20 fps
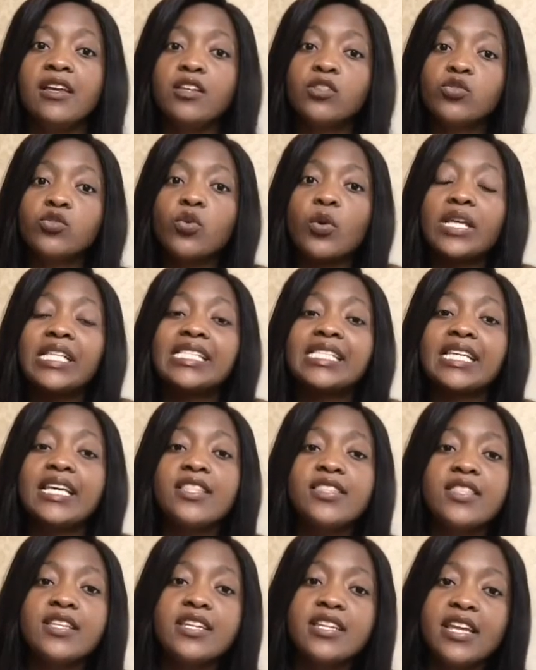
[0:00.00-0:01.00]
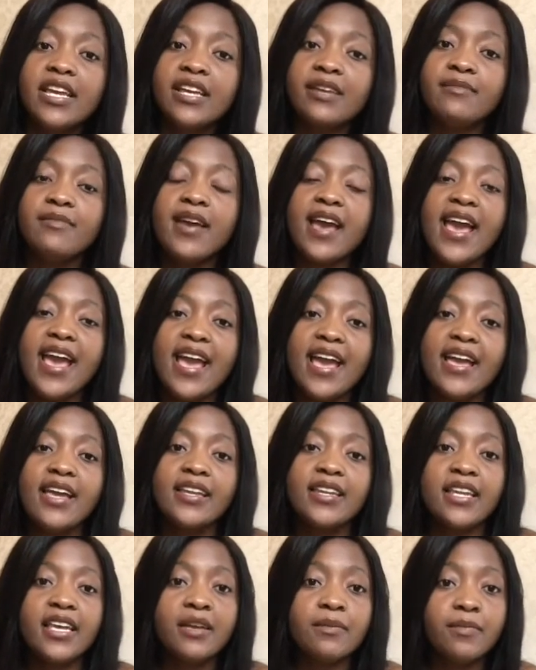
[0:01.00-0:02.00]
So it's in the name,
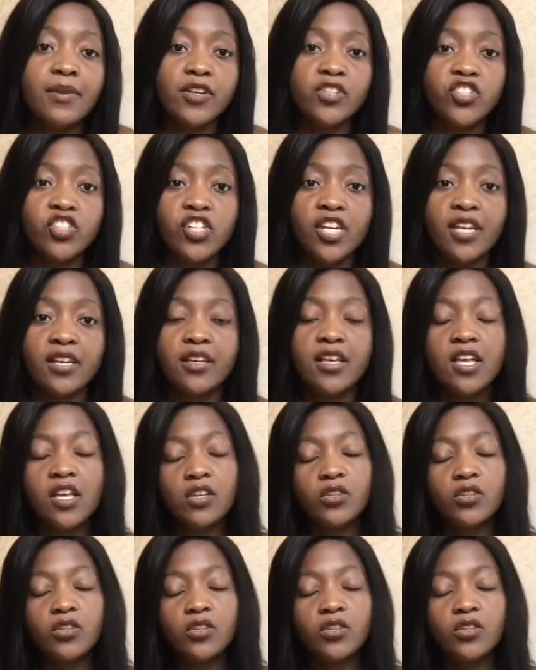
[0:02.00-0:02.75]
earning per share.